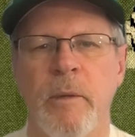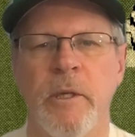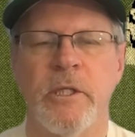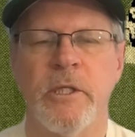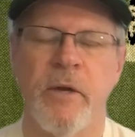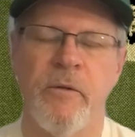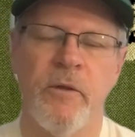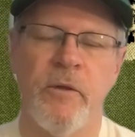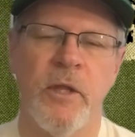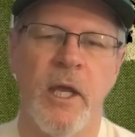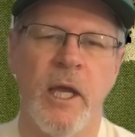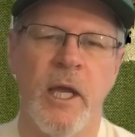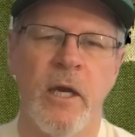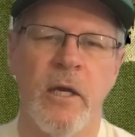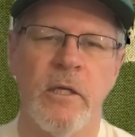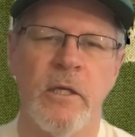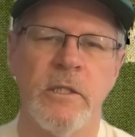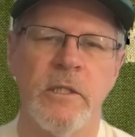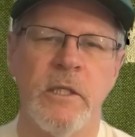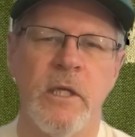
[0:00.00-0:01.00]
much everything
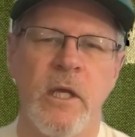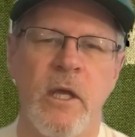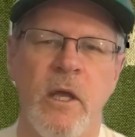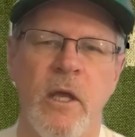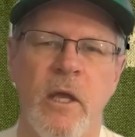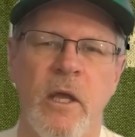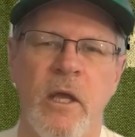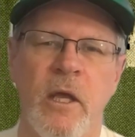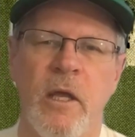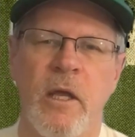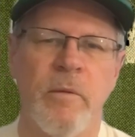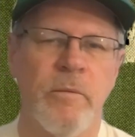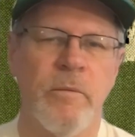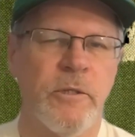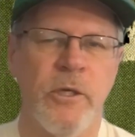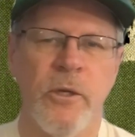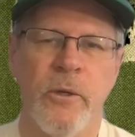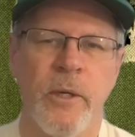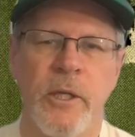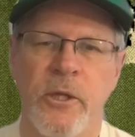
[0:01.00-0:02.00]
else.
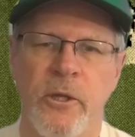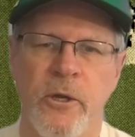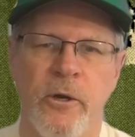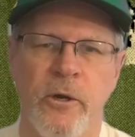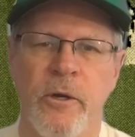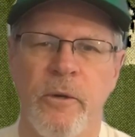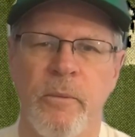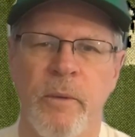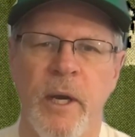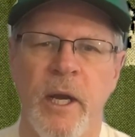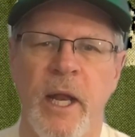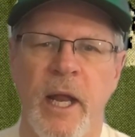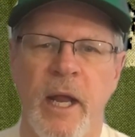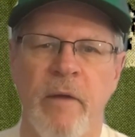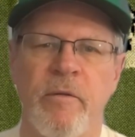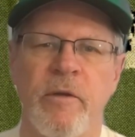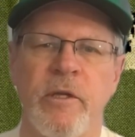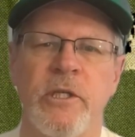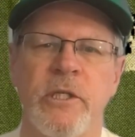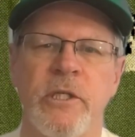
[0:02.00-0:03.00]
You don't get their earned run
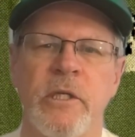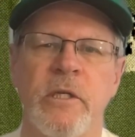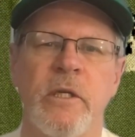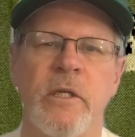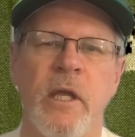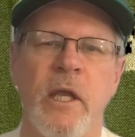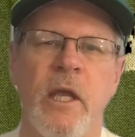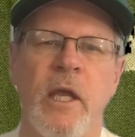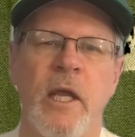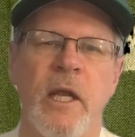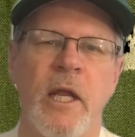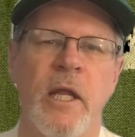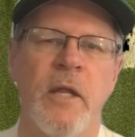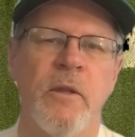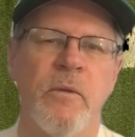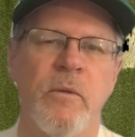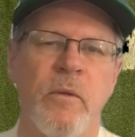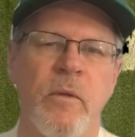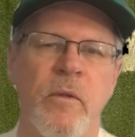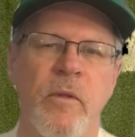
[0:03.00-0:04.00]
average, and I'm
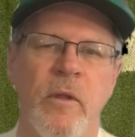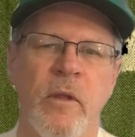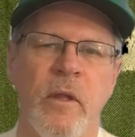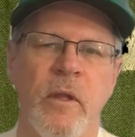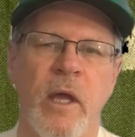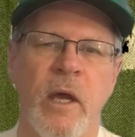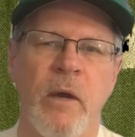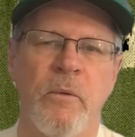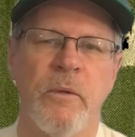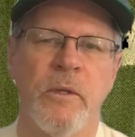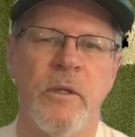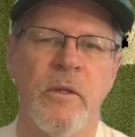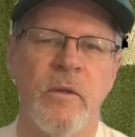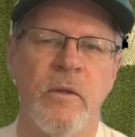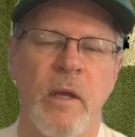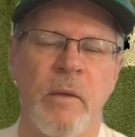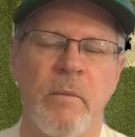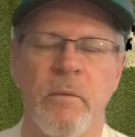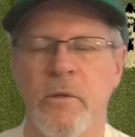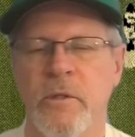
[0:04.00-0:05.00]

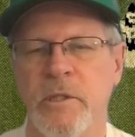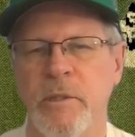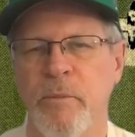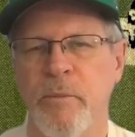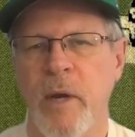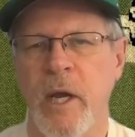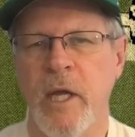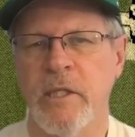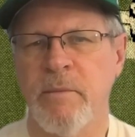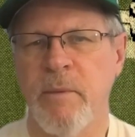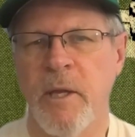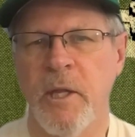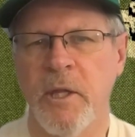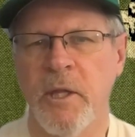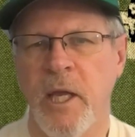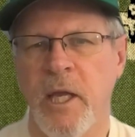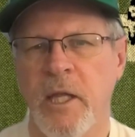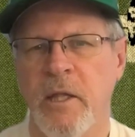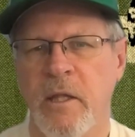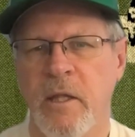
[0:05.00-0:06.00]
a little surprised about
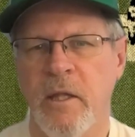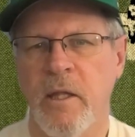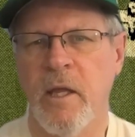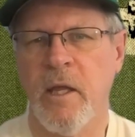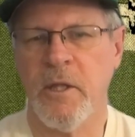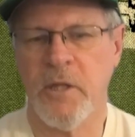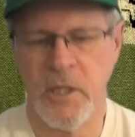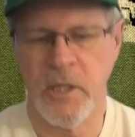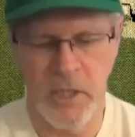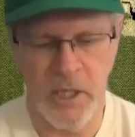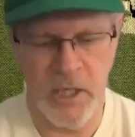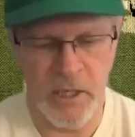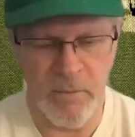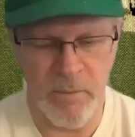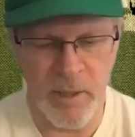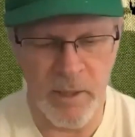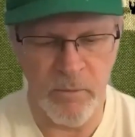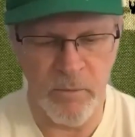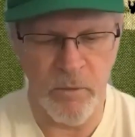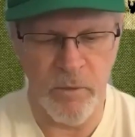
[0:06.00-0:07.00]
that. I think they could
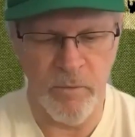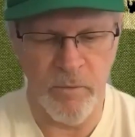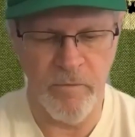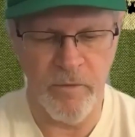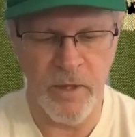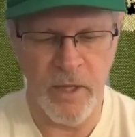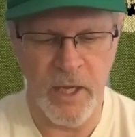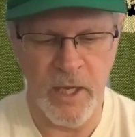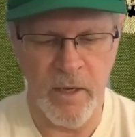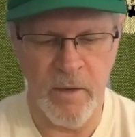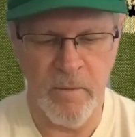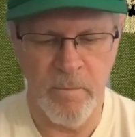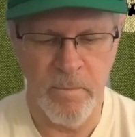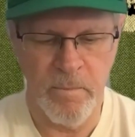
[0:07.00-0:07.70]
make room for that.